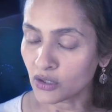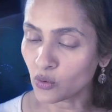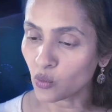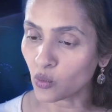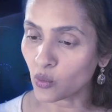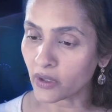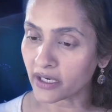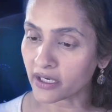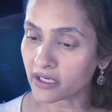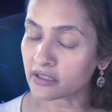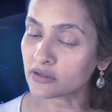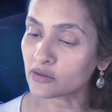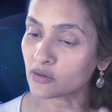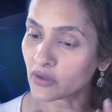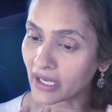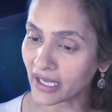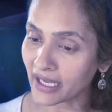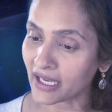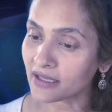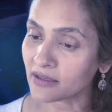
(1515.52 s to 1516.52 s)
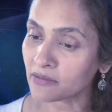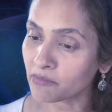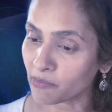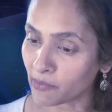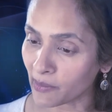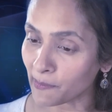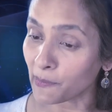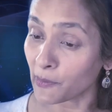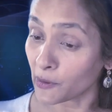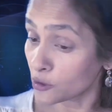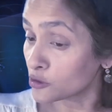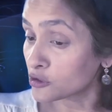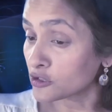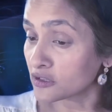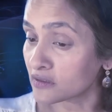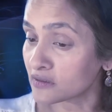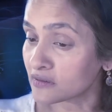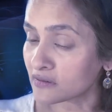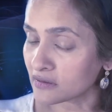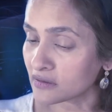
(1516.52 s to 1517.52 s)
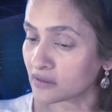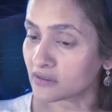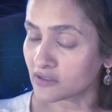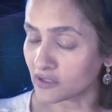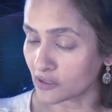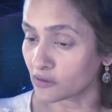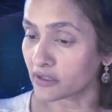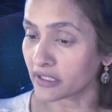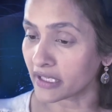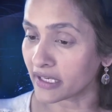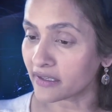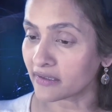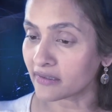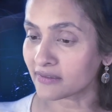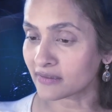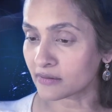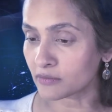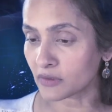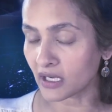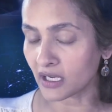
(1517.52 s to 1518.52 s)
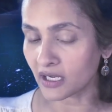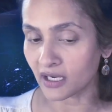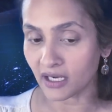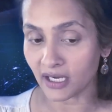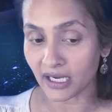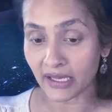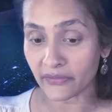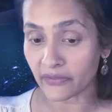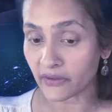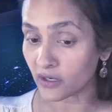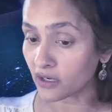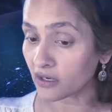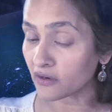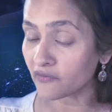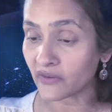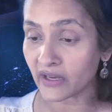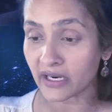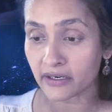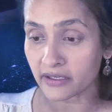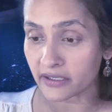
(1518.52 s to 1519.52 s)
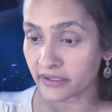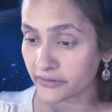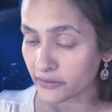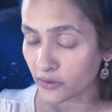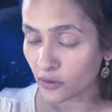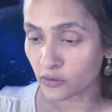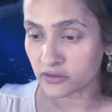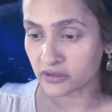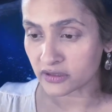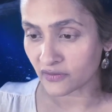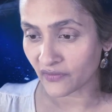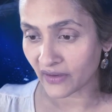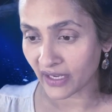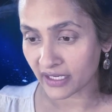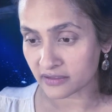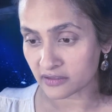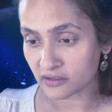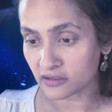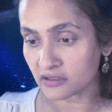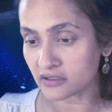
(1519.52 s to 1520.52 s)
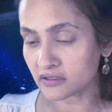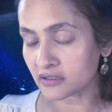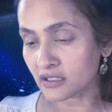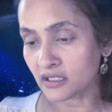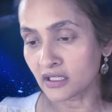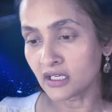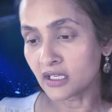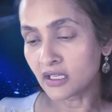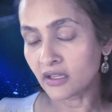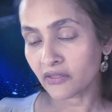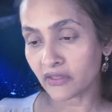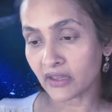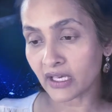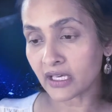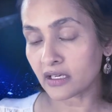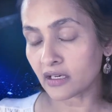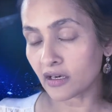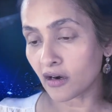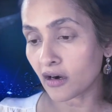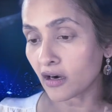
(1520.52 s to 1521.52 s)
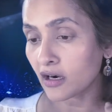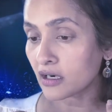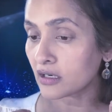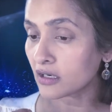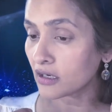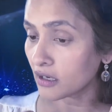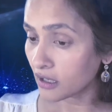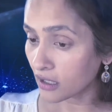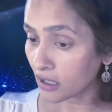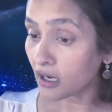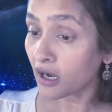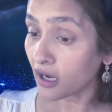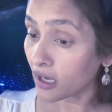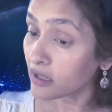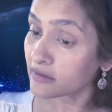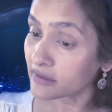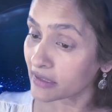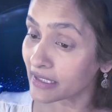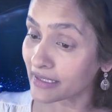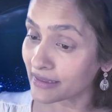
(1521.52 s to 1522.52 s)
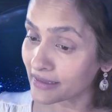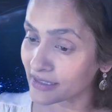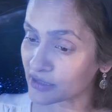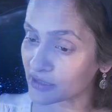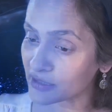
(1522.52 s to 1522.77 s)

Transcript: where you can purchase 0 days. And there are various host of actors that are in these